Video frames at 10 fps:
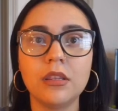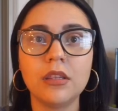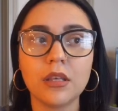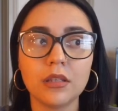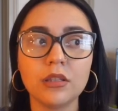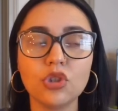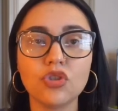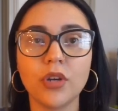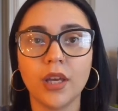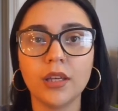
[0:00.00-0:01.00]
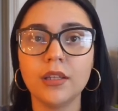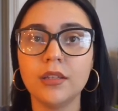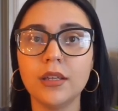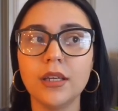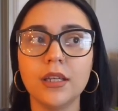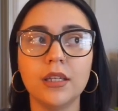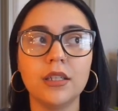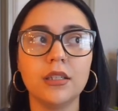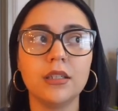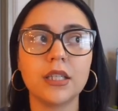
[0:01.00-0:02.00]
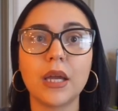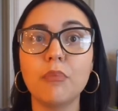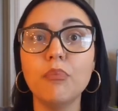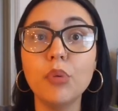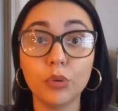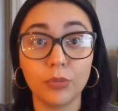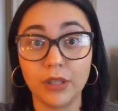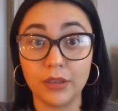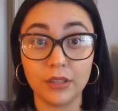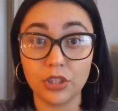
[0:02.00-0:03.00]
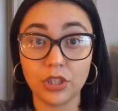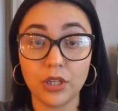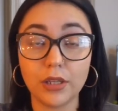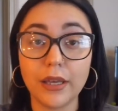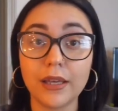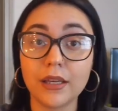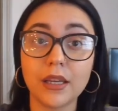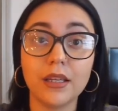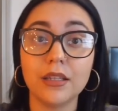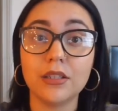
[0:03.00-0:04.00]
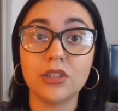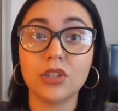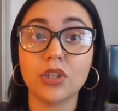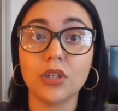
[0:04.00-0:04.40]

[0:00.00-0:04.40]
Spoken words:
this trend is like booming this year. Like, it is